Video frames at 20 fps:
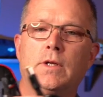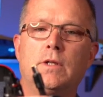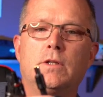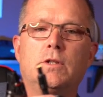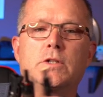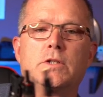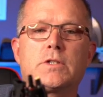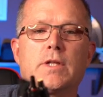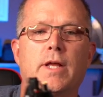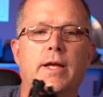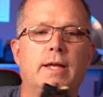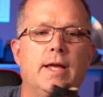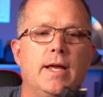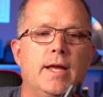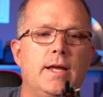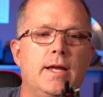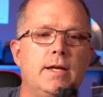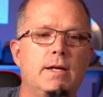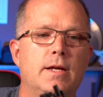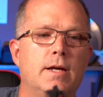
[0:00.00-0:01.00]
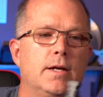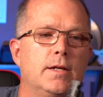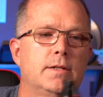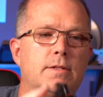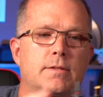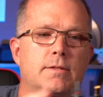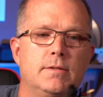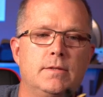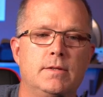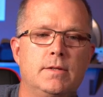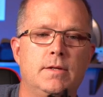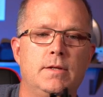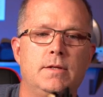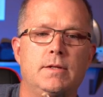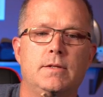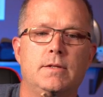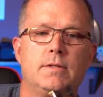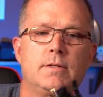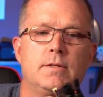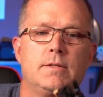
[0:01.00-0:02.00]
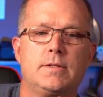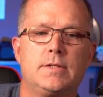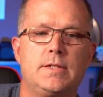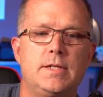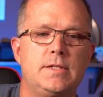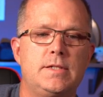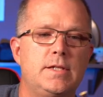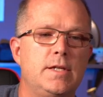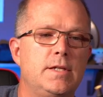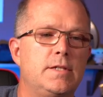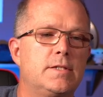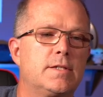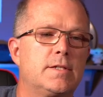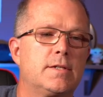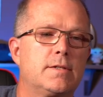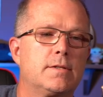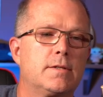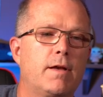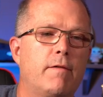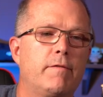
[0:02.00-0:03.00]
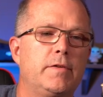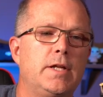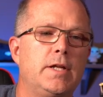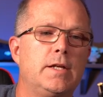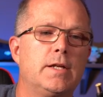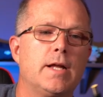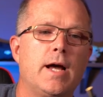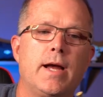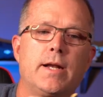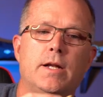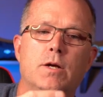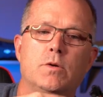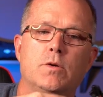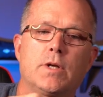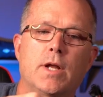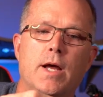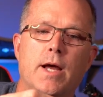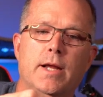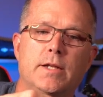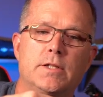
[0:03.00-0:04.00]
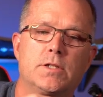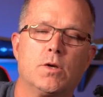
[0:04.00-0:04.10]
looks like a DC 7909,